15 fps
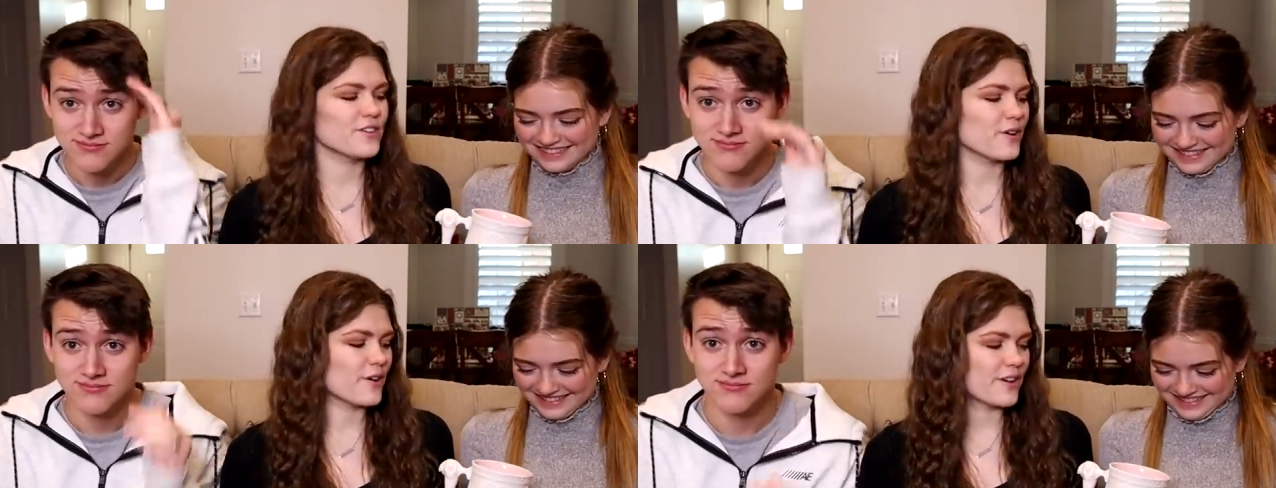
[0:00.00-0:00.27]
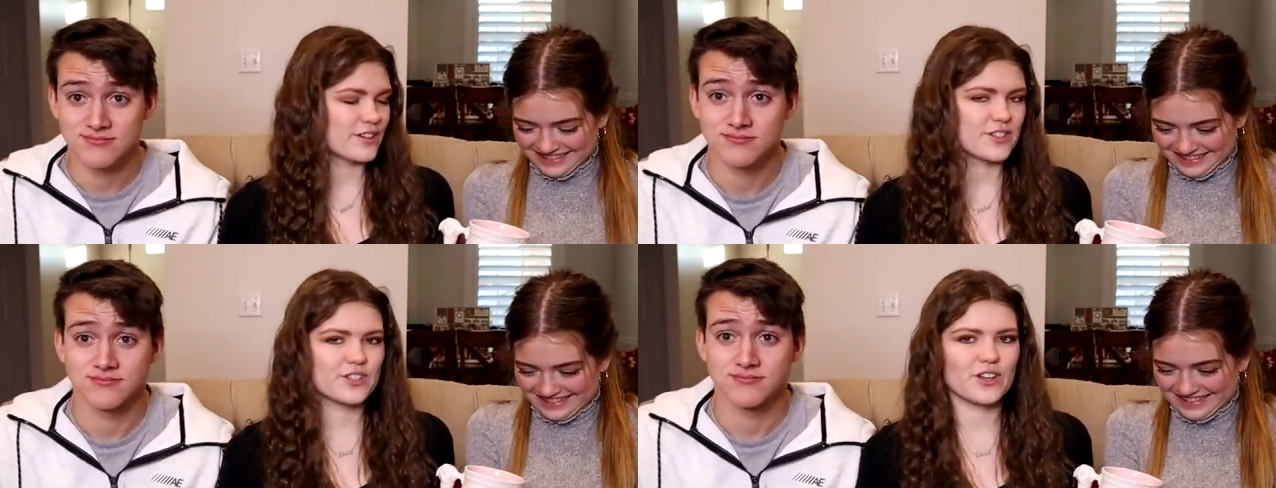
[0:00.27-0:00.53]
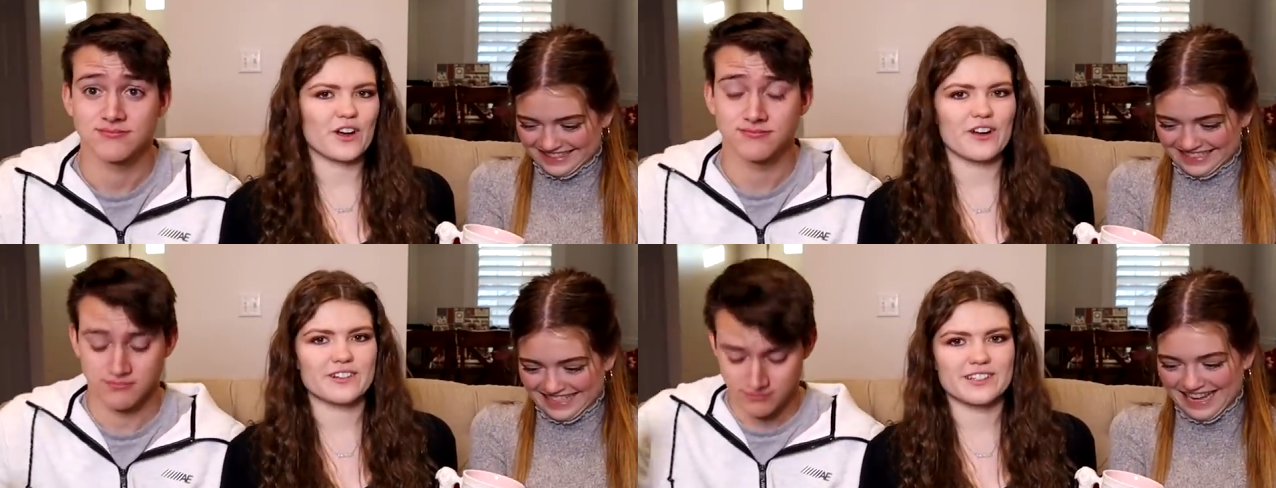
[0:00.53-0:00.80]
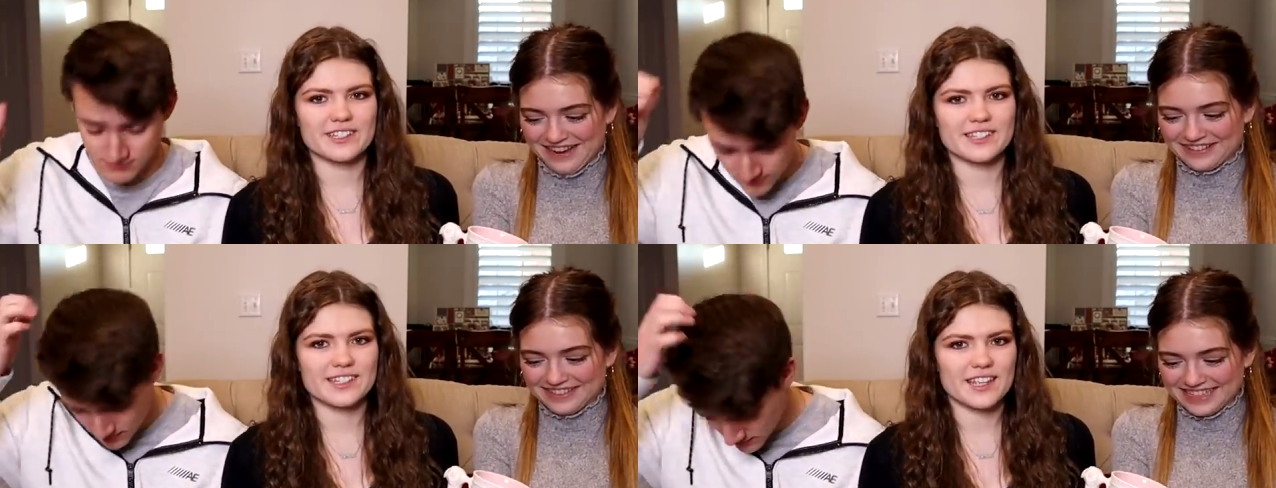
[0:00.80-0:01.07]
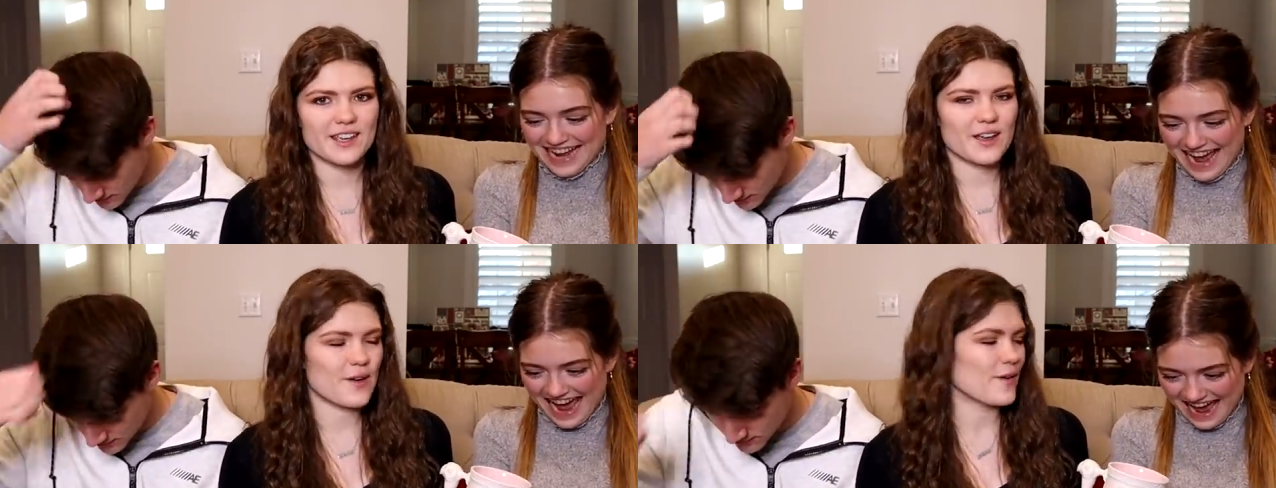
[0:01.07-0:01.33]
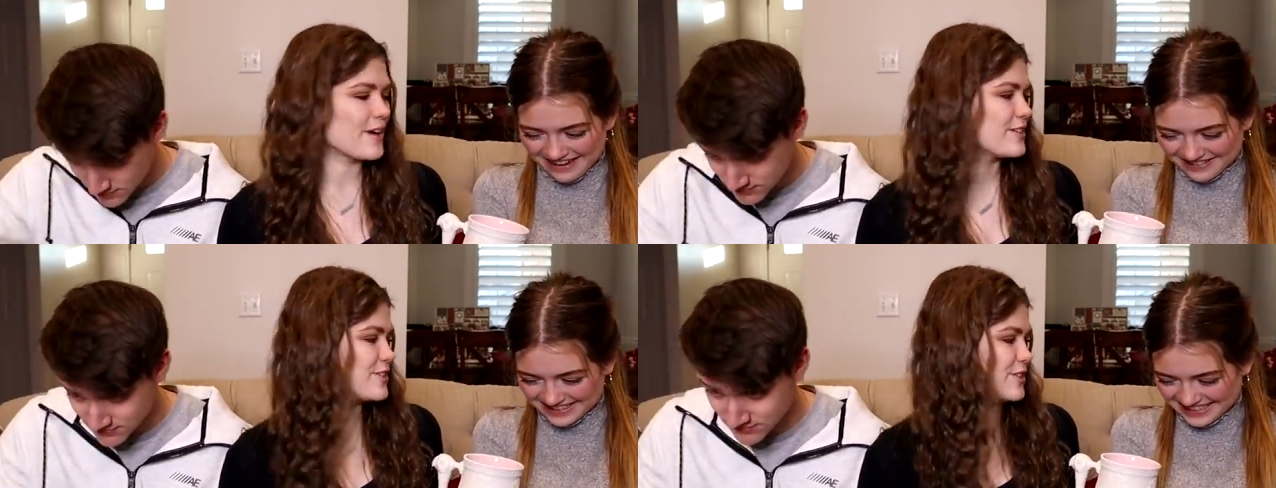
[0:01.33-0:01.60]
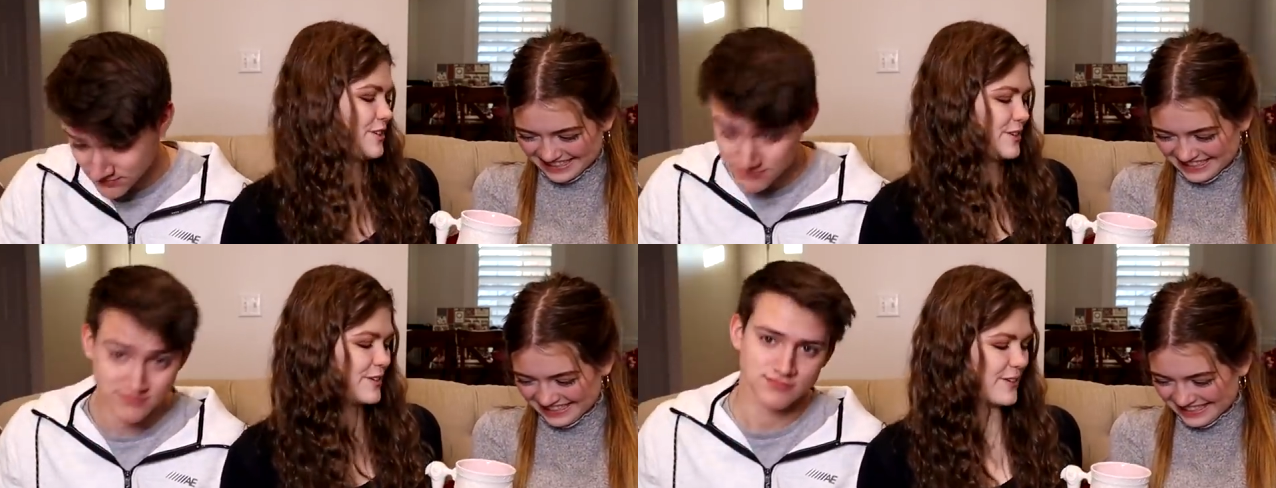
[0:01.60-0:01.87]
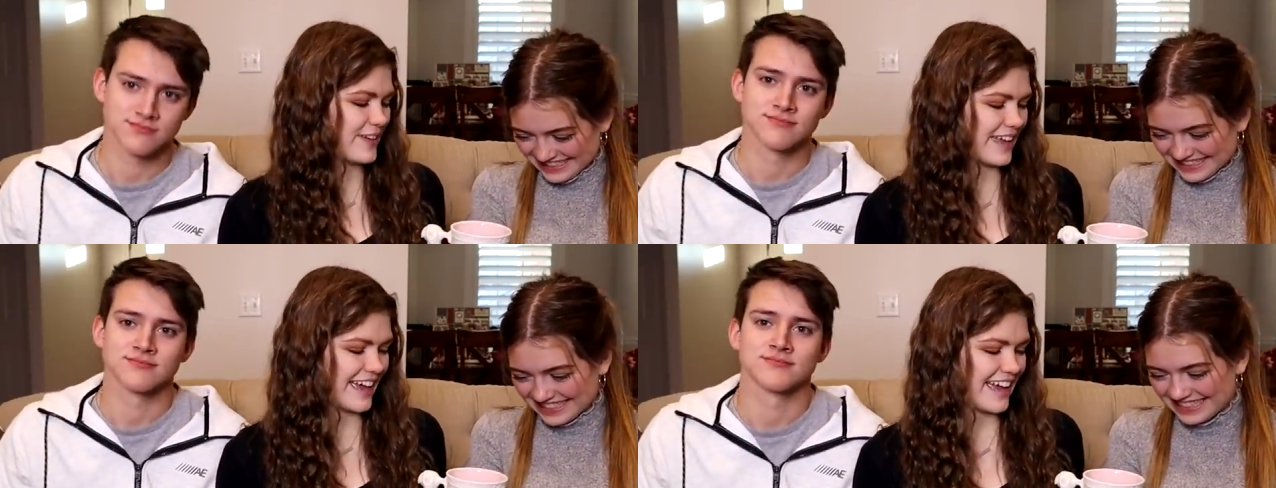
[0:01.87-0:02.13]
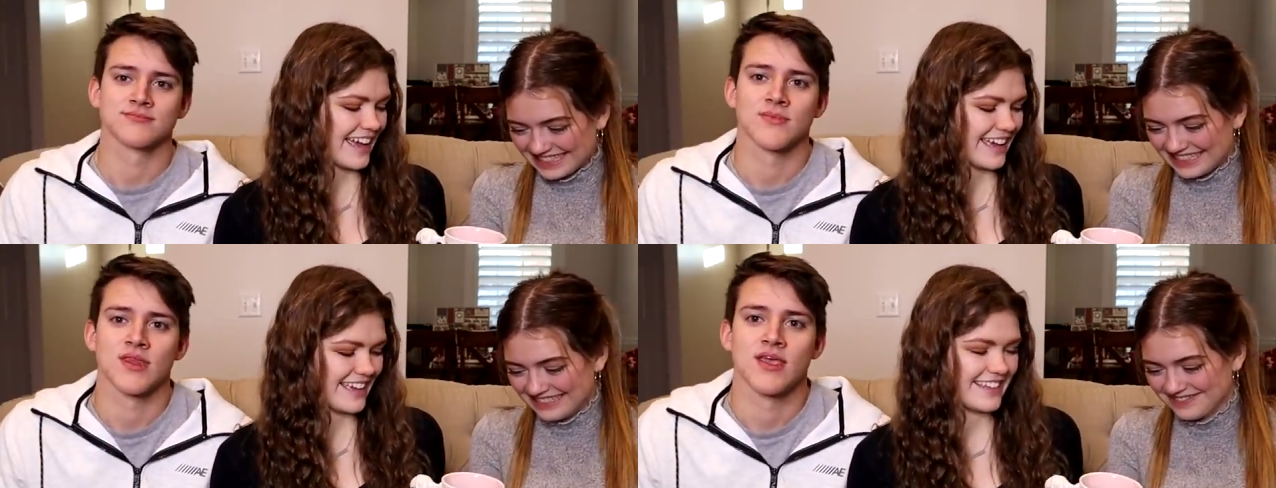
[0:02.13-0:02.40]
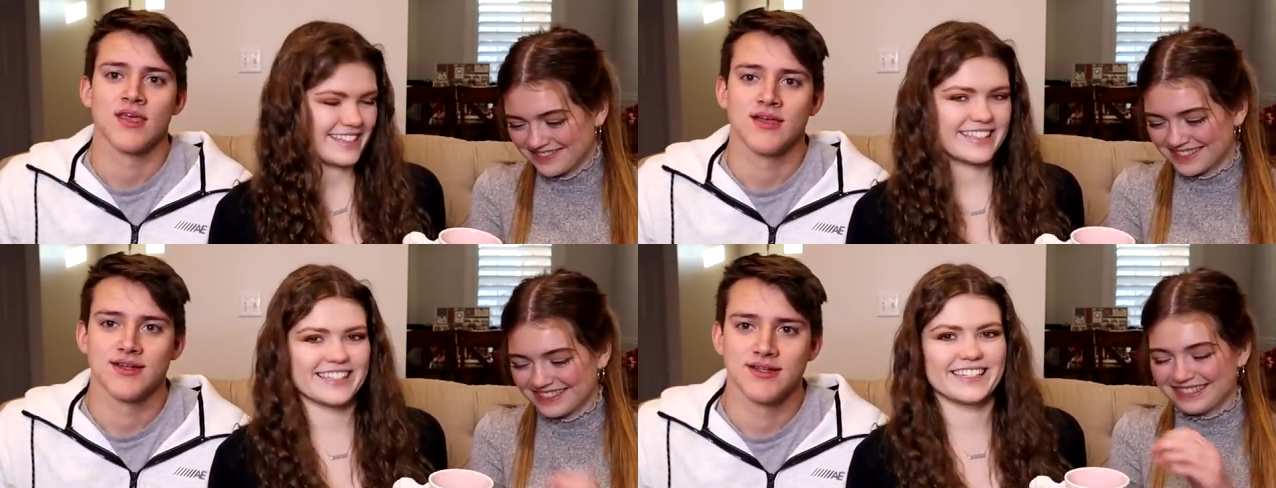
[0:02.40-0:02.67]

Speaker 1: your turn. Oh no! You guys.